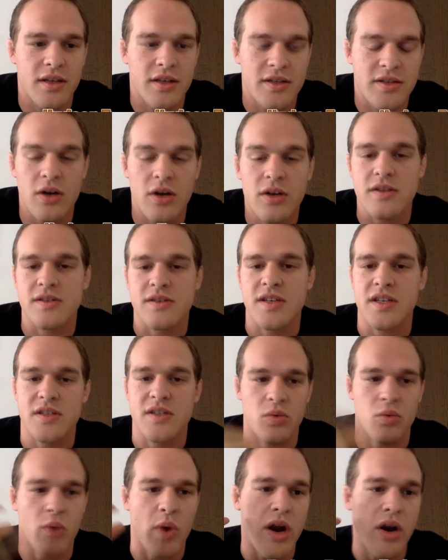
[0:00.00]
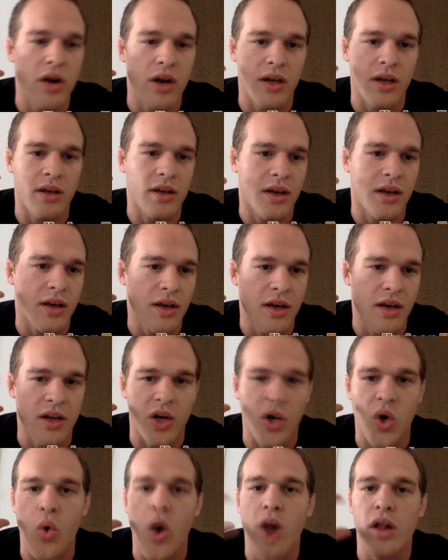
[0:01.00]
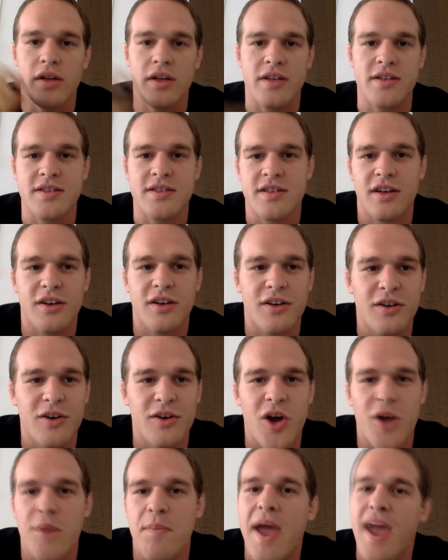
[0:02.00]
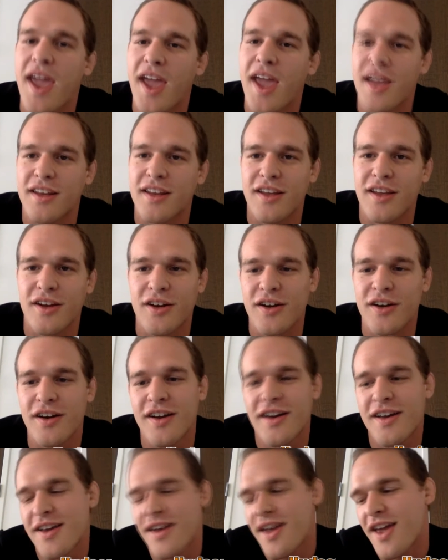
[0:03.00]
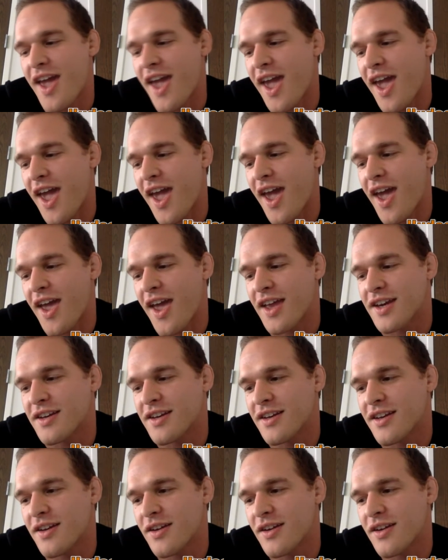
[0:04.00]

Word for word: I started the season wearing an equality sticker on my headgear, and